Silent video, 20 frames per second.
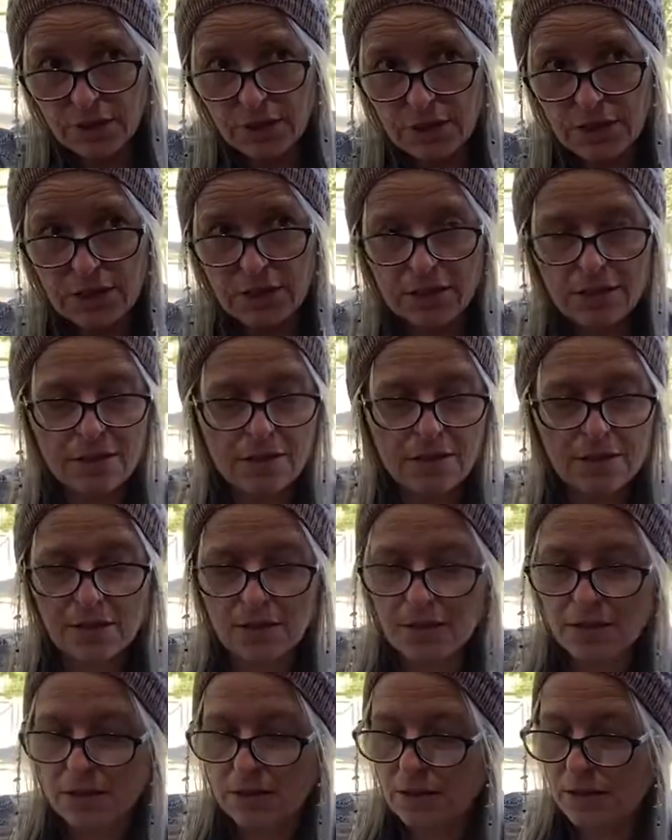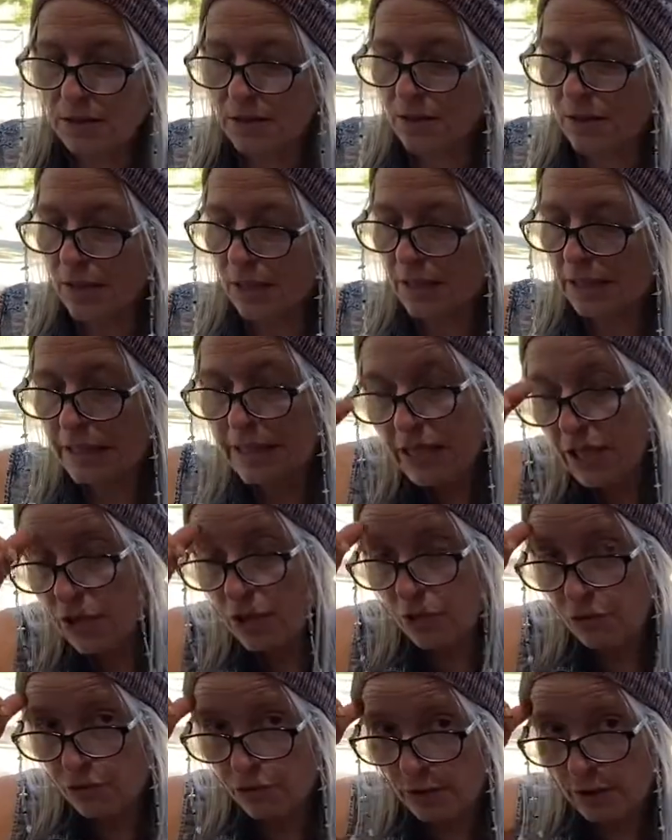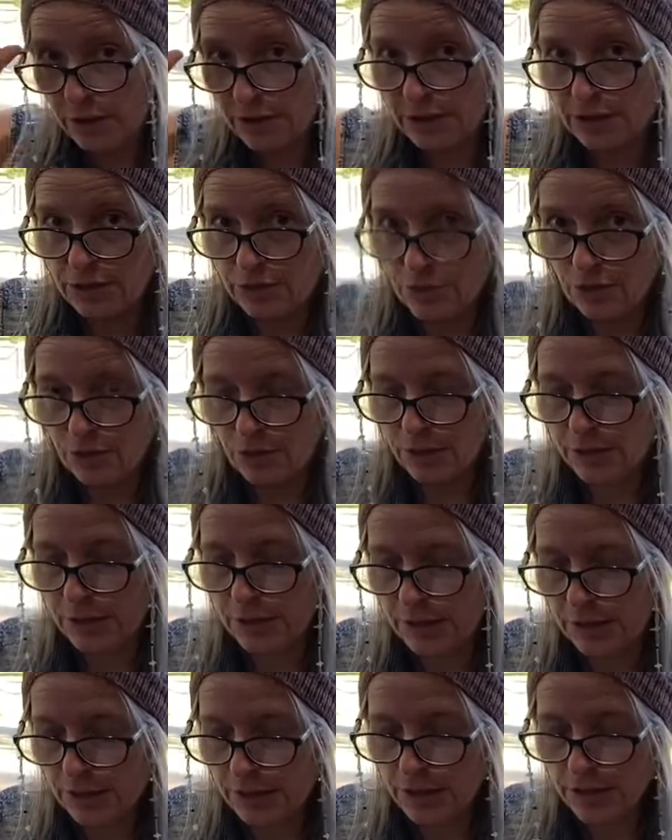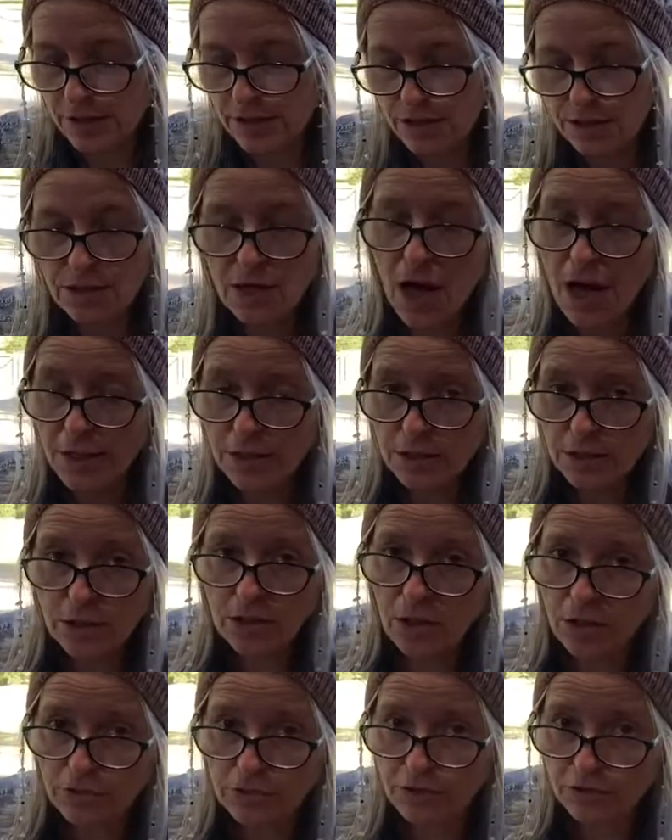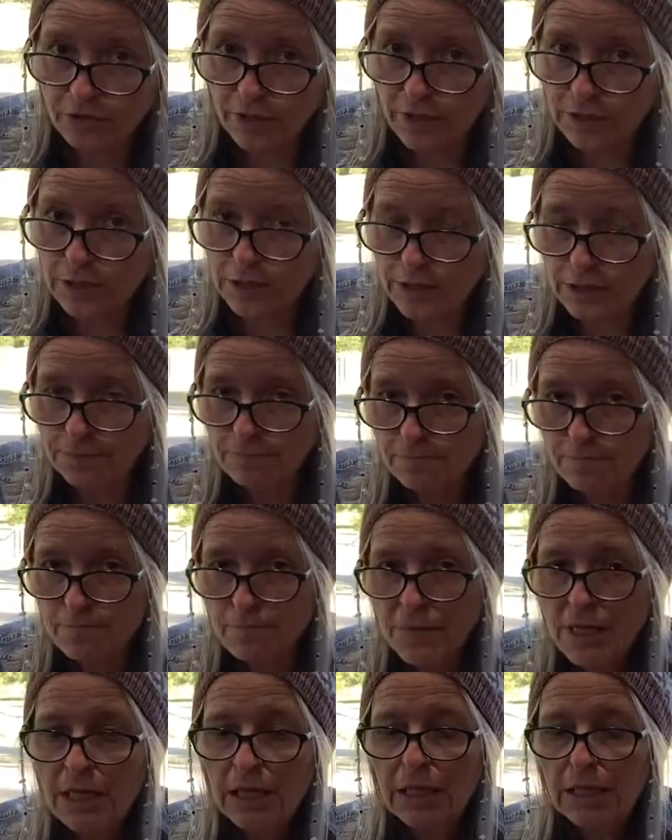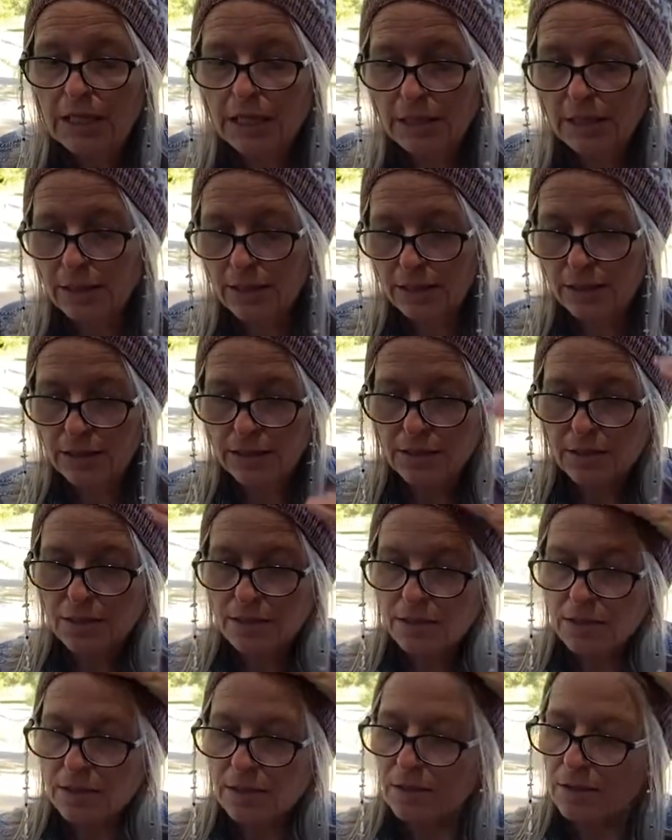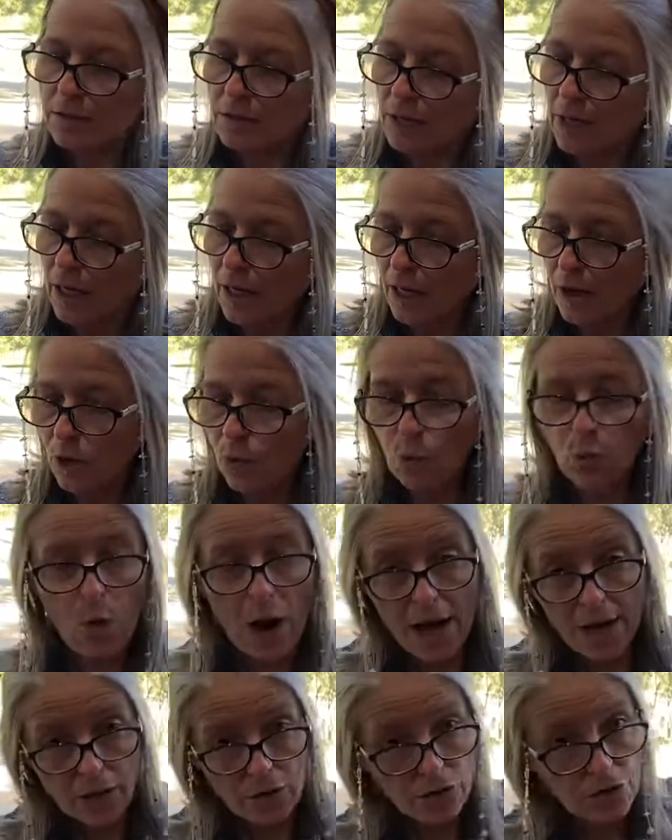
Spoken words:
is an eco-friendly yarn. It is not cultivated. It is wild